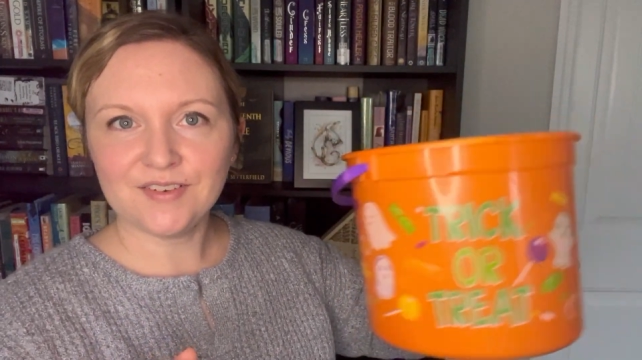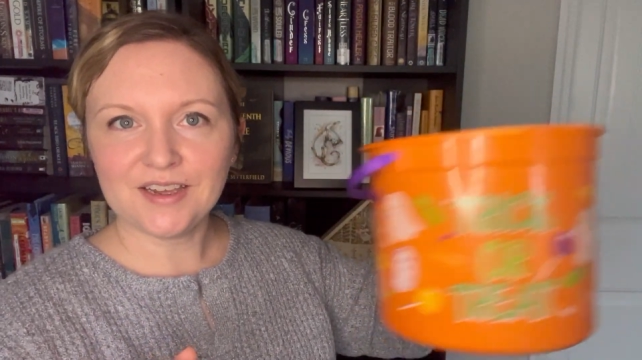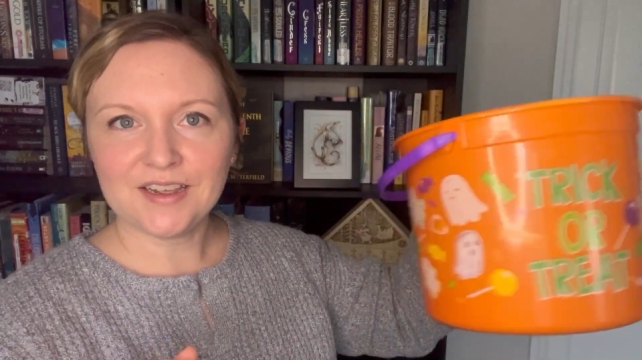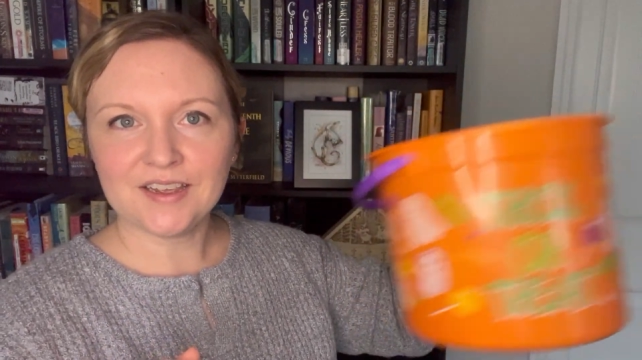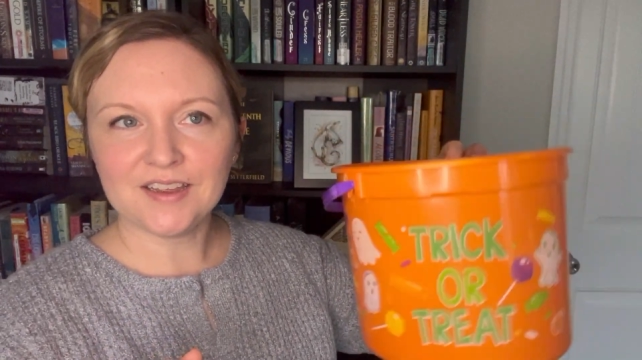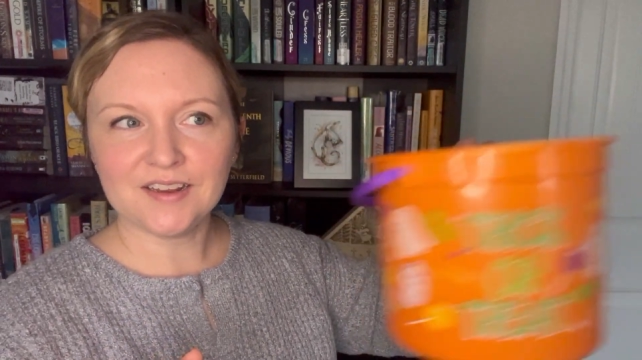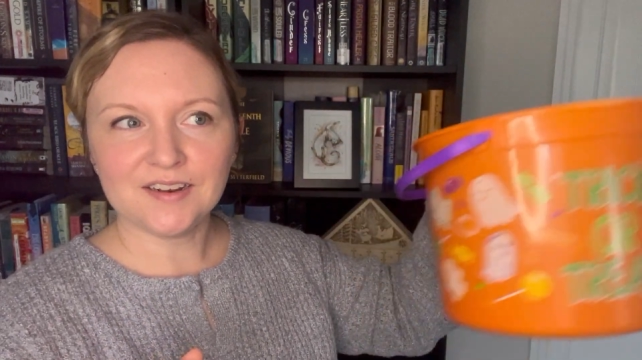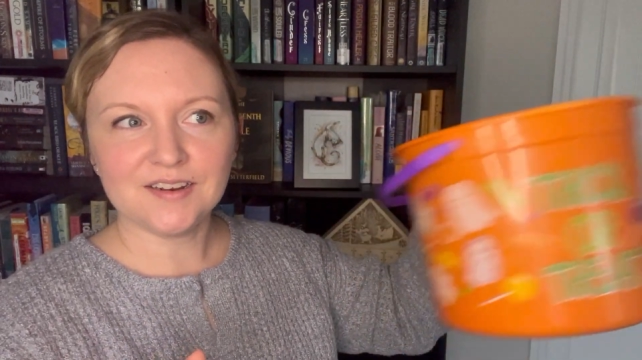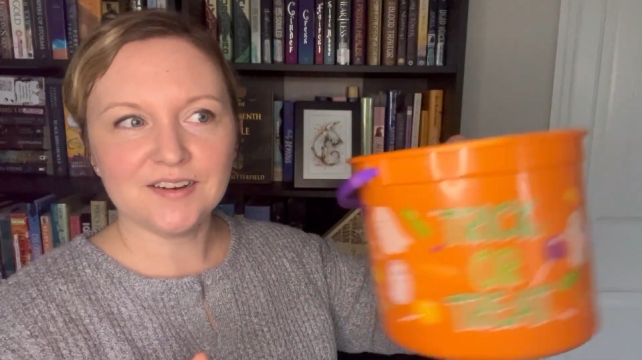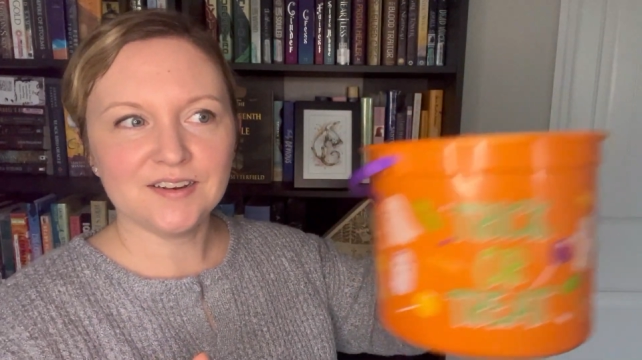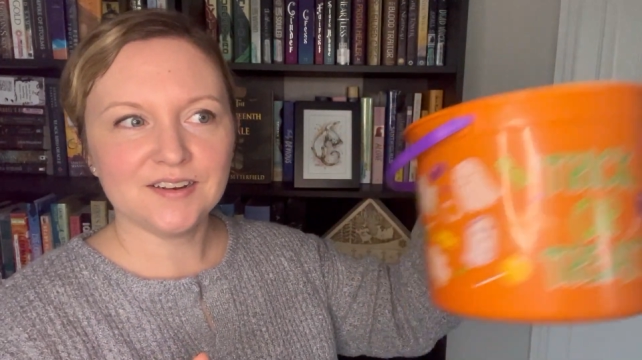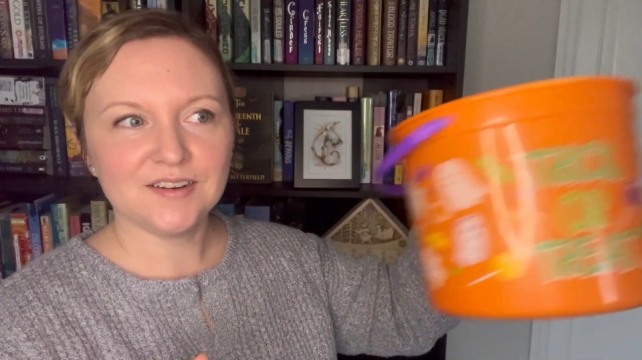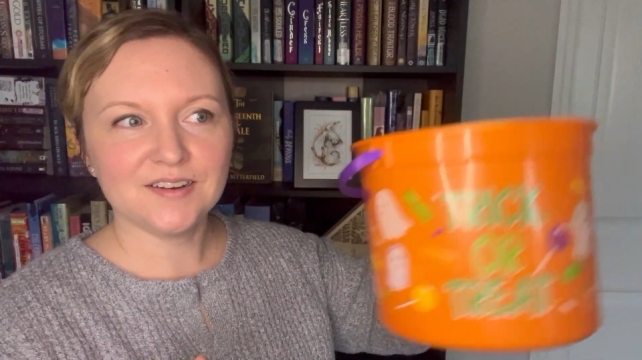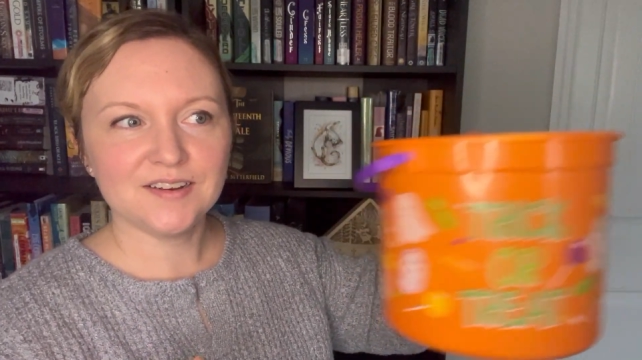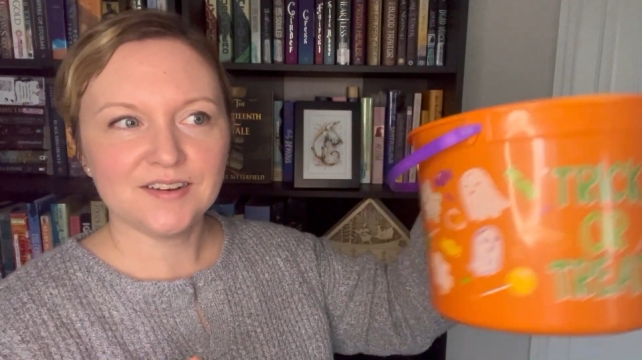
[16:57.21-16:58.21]
I can
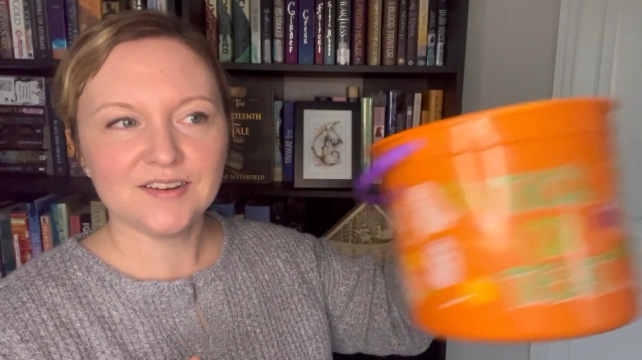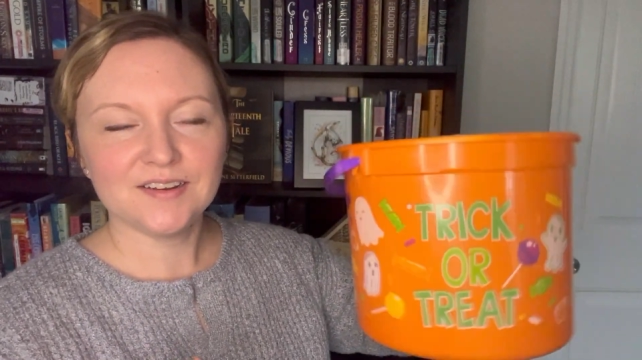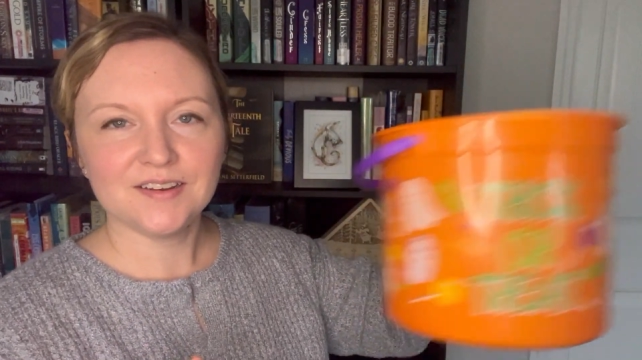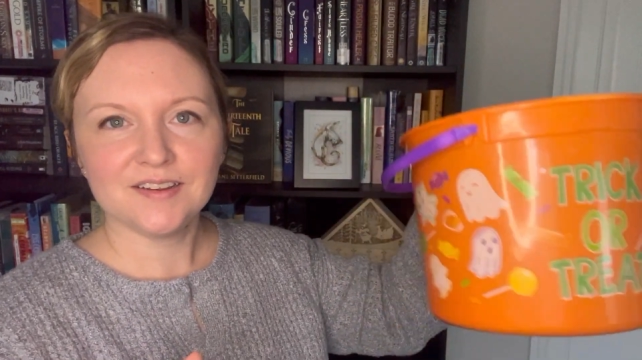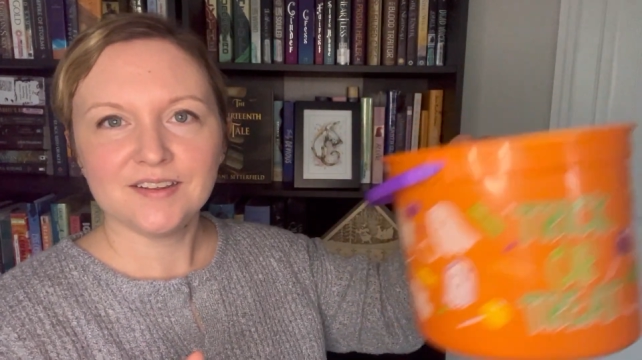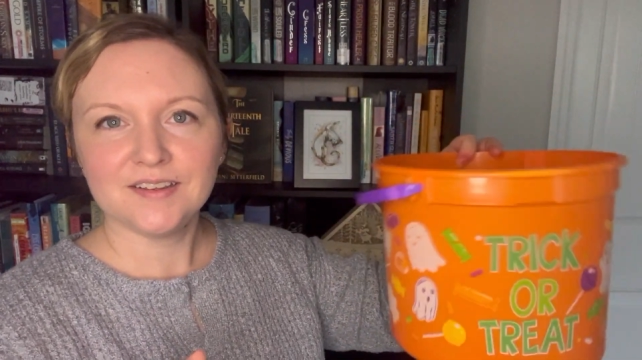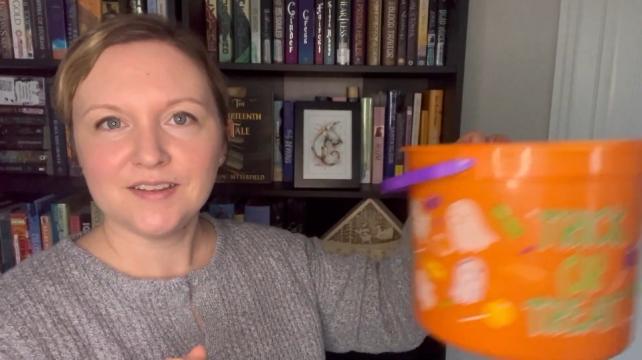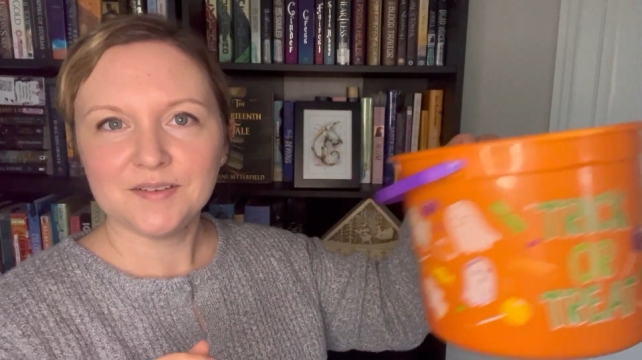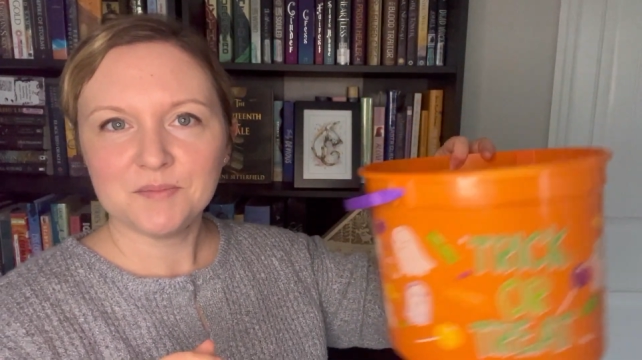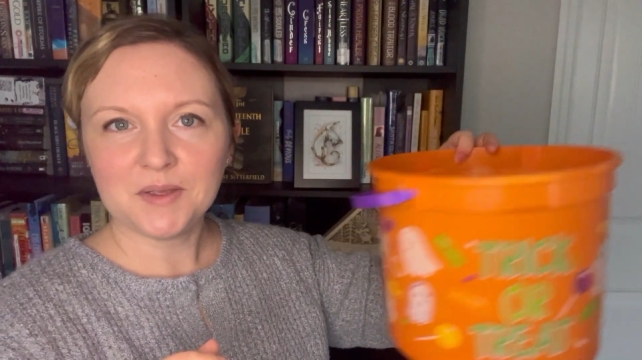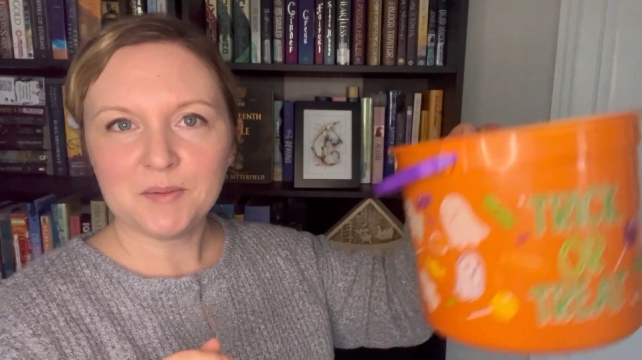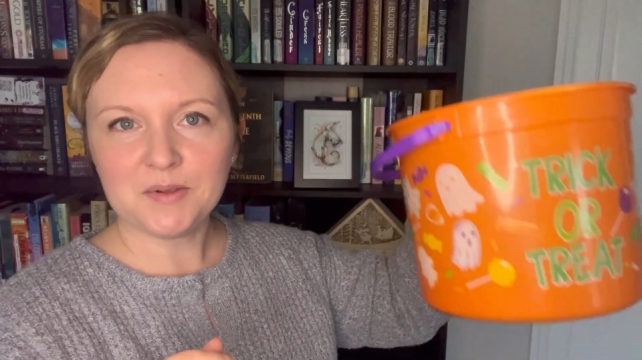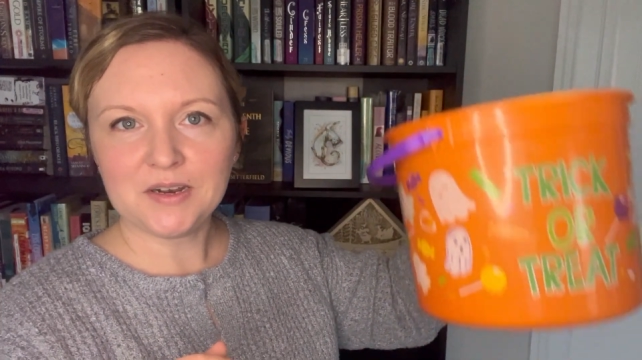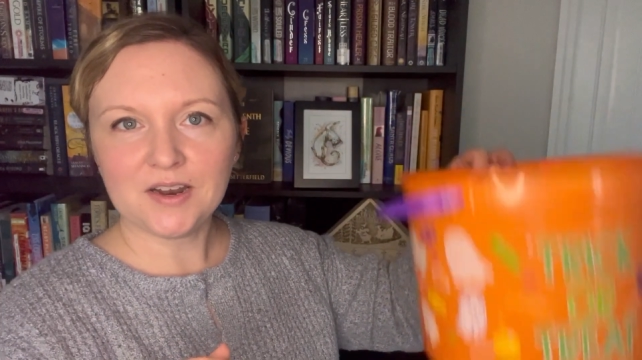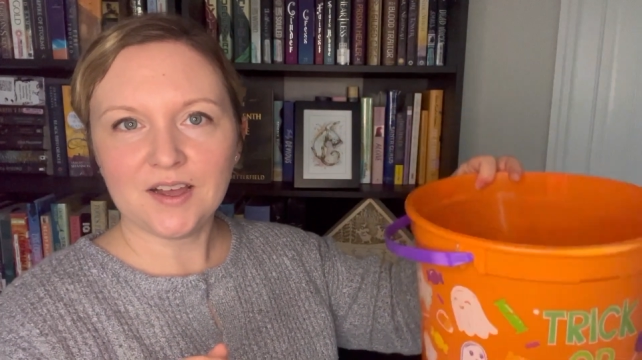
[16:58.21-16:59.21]

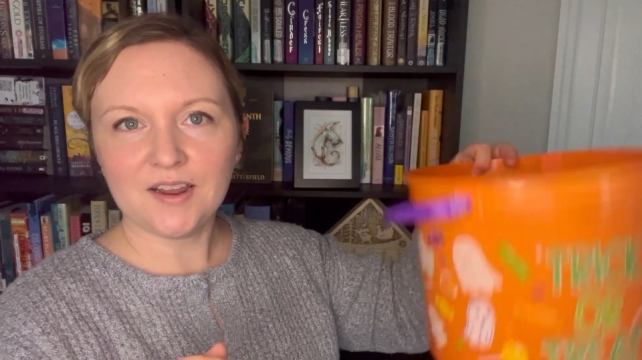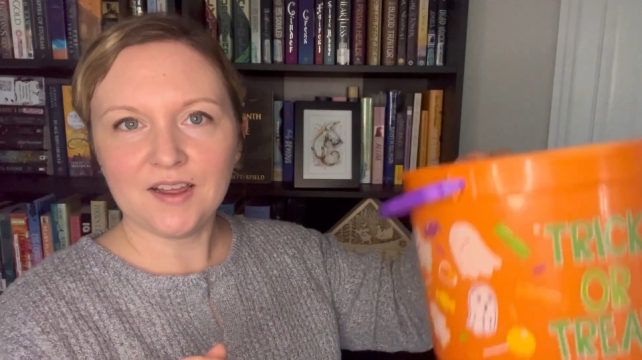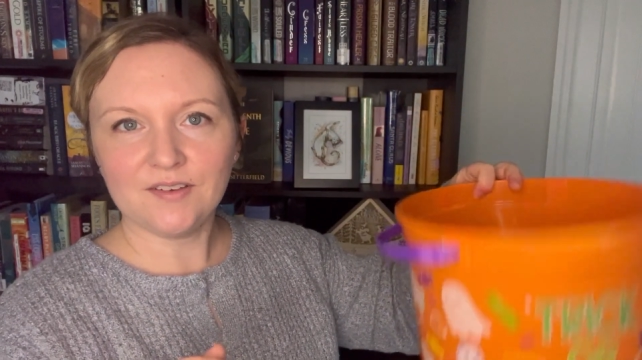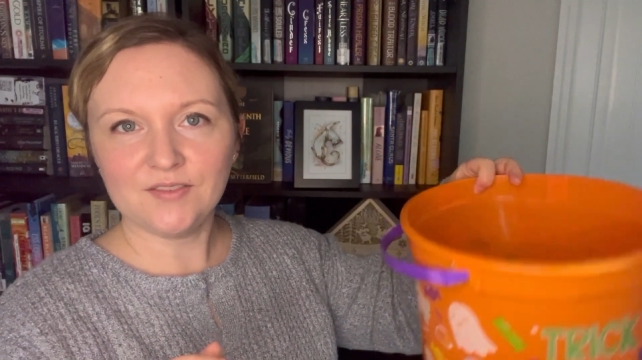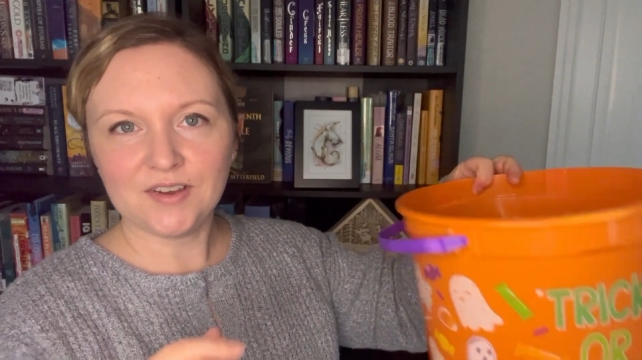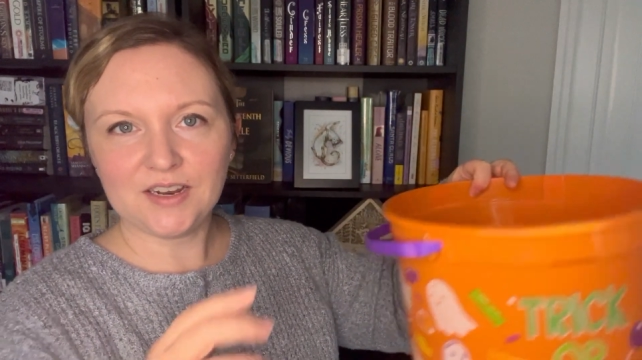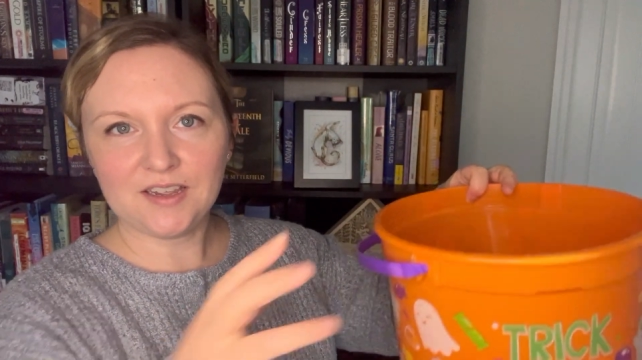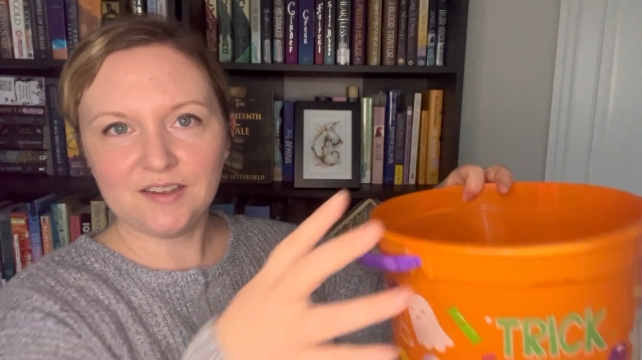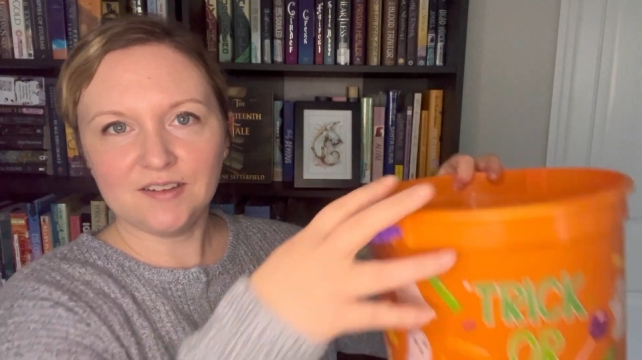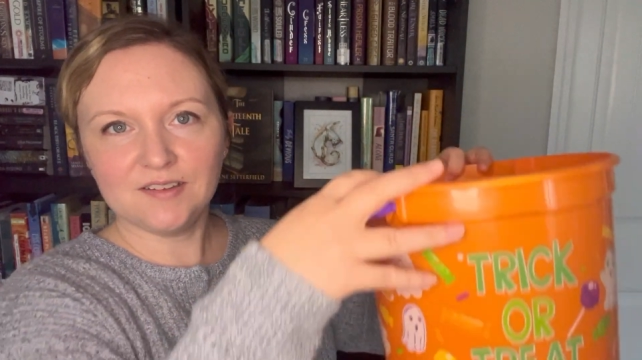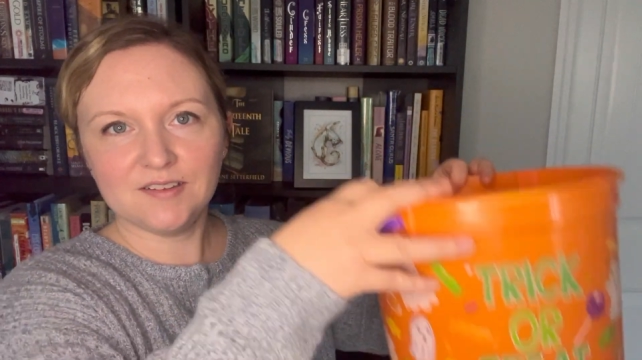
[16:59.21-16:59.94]
maybe not have any